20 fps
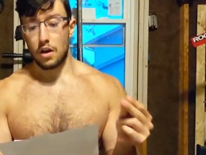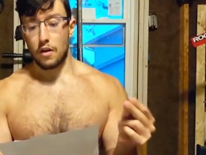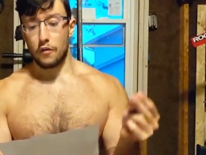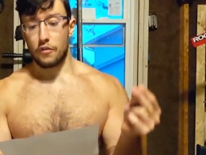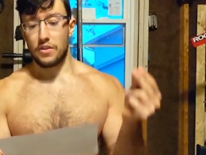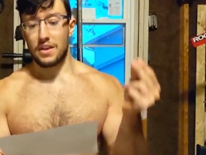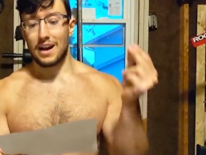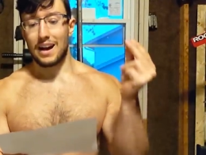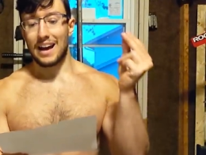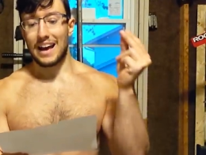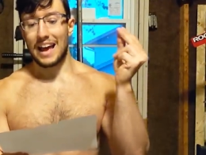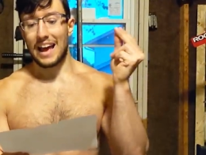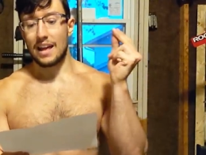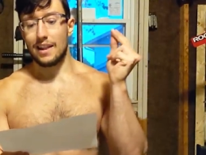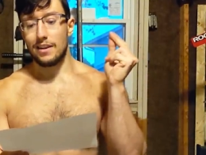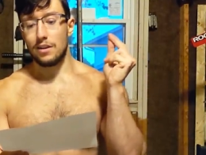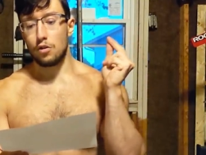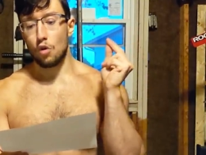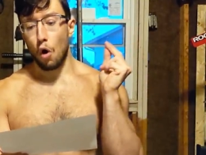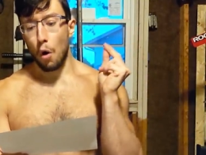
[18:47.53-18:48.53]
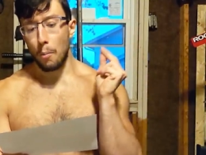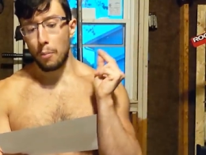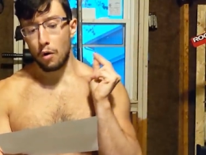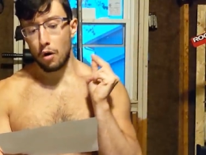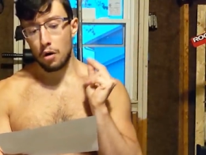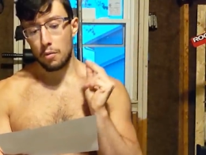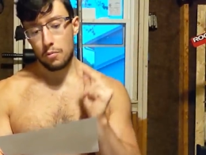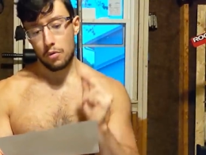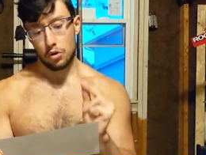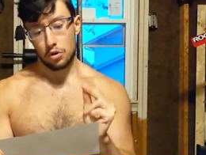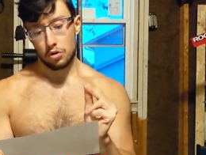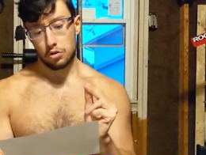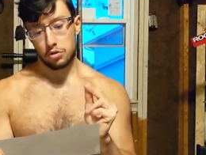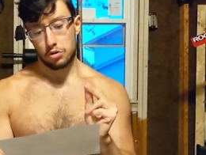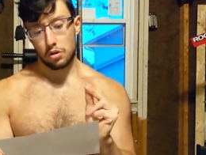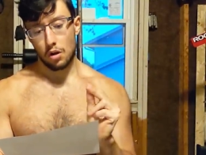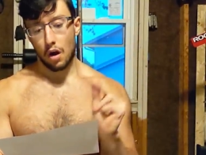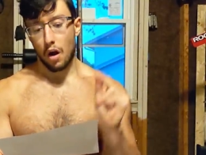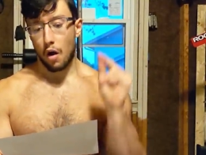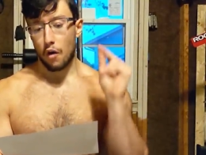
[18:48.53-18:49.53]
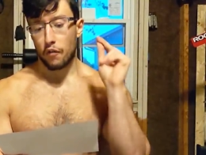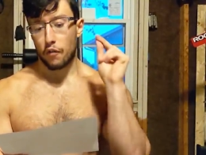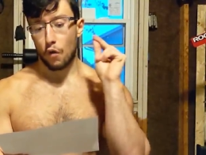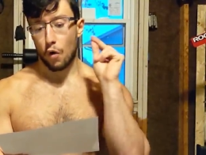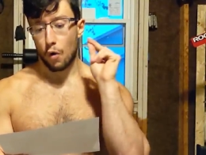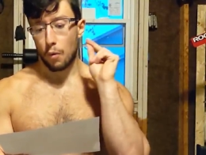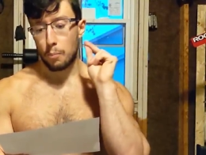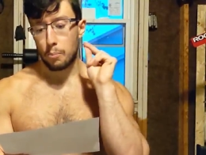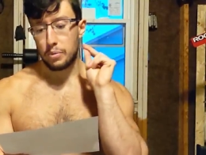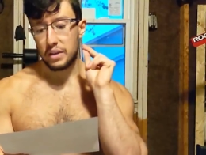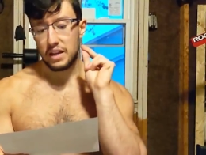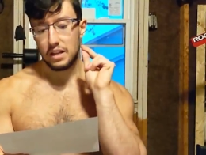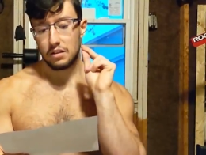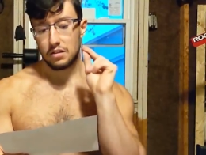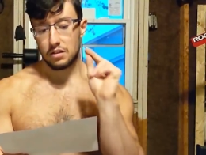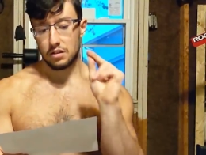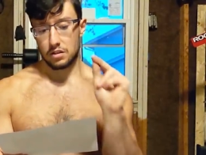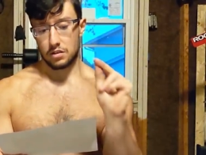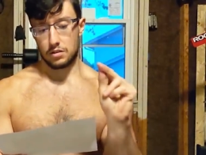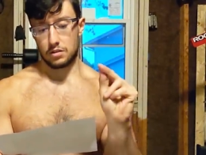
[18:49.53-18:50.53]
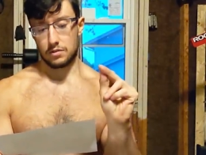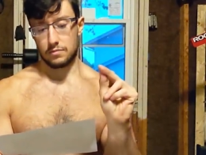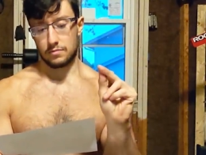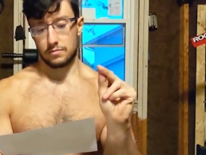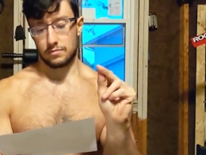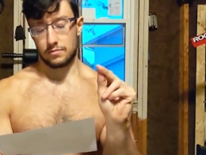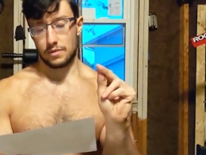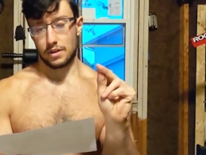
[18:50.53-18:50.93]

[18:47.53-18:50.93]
via ennoblement of obedience.